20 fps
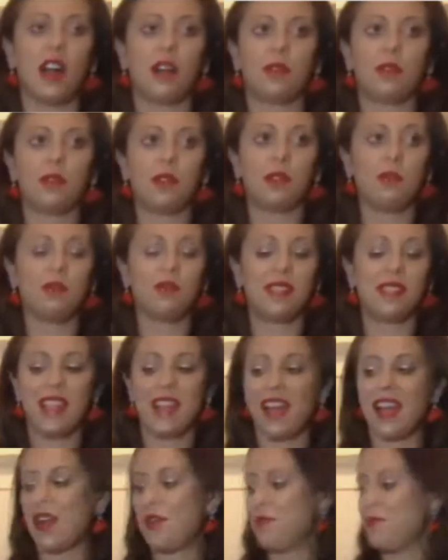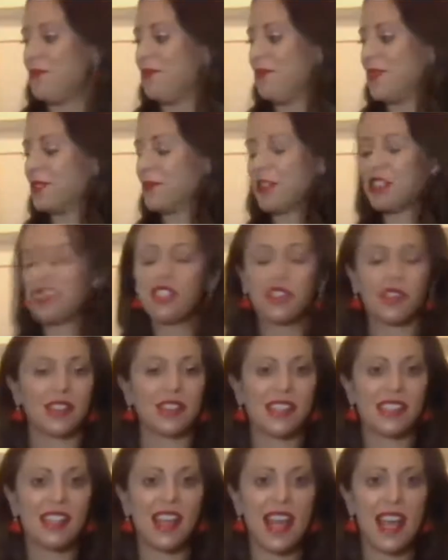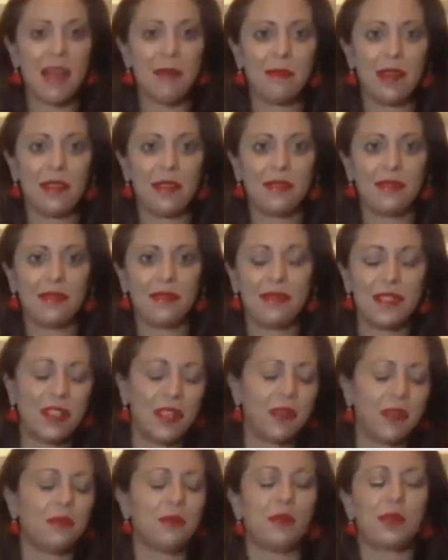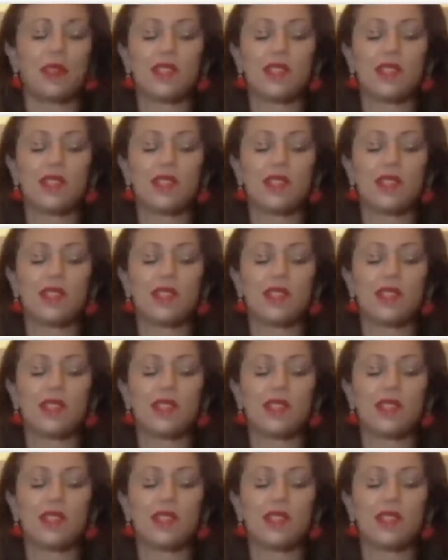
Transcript: groups, especially during this time of, we're